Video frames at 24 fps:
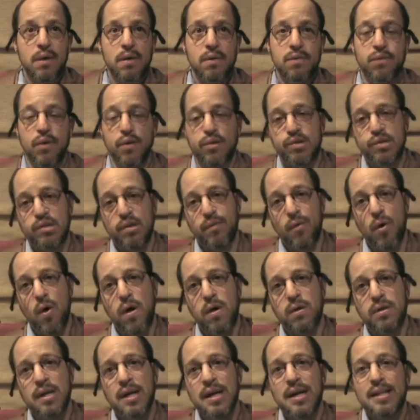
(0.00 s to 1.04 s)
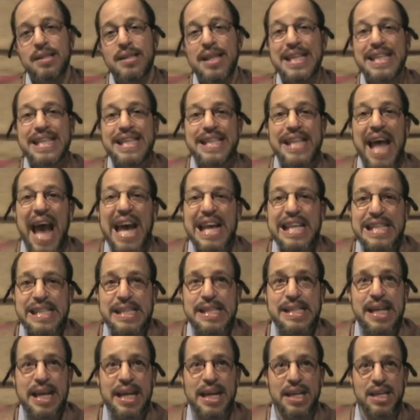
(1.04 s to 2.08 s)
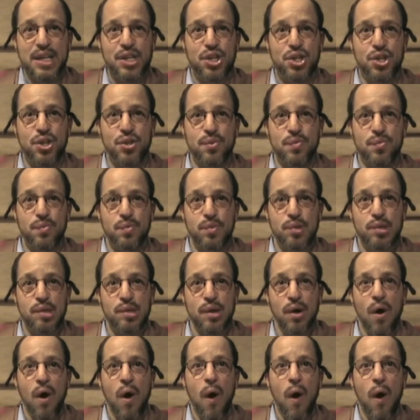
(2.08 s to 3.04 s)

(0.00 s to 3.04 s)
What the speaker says: First of all, the dates he chose